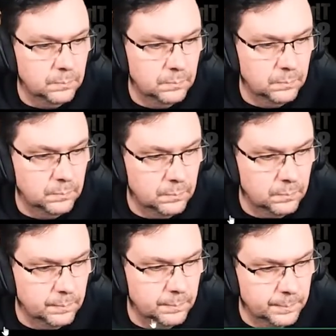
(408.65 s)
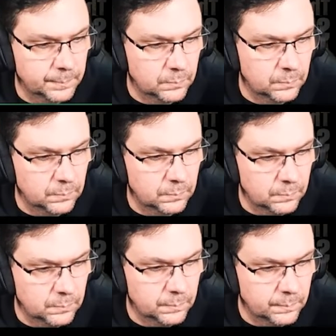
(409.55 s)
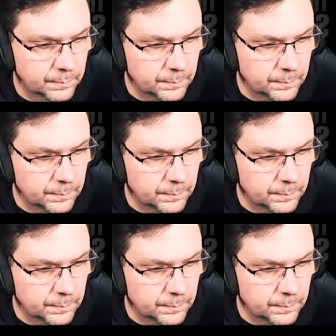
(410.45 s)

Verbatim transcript: And answering a question can open up